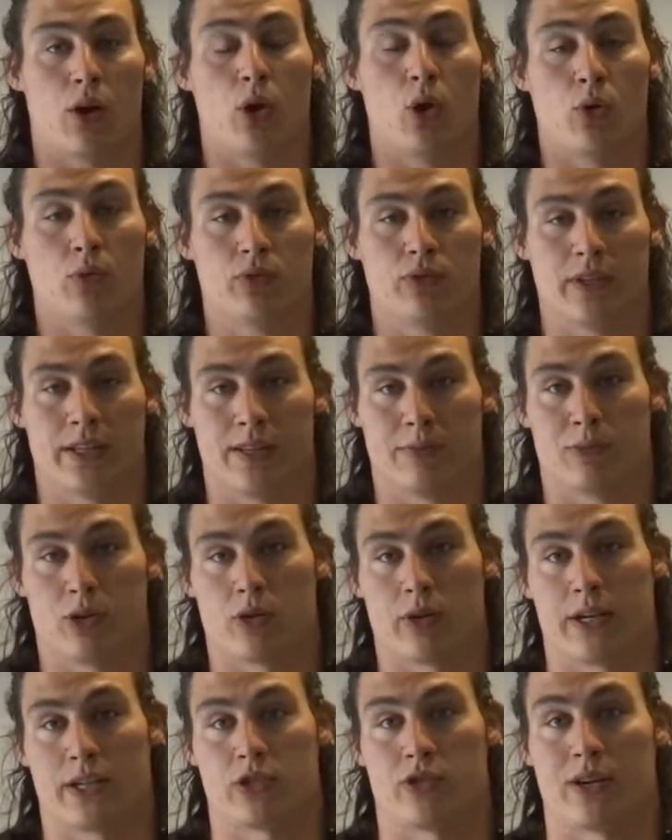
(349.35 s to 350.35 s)
hopefully the
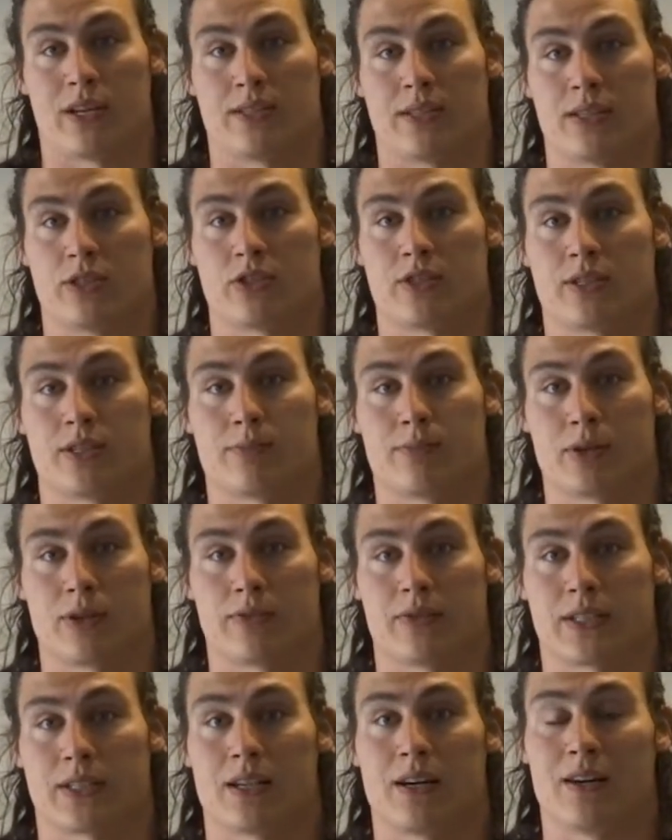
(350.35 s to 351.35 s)
more it transitions to
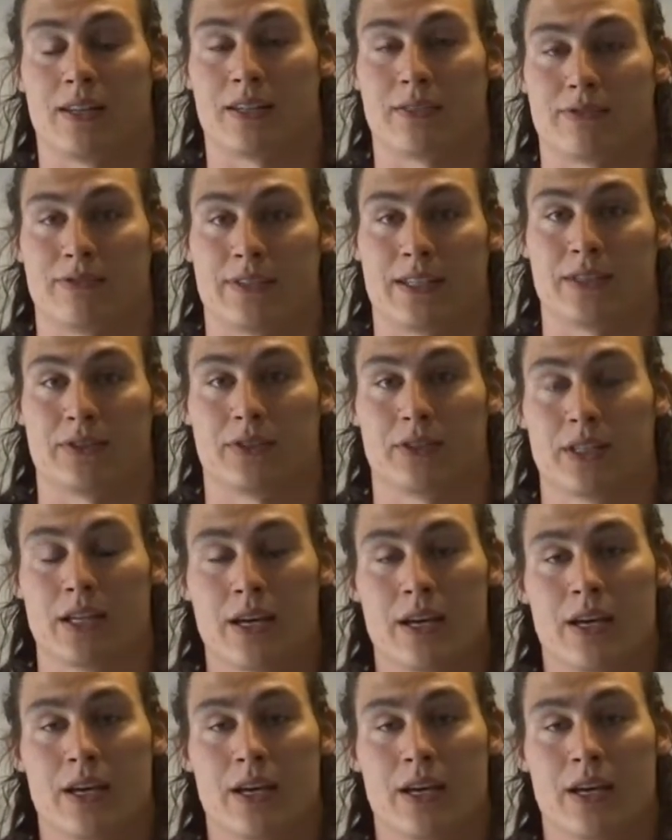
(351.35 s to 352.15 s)
perfect on the field.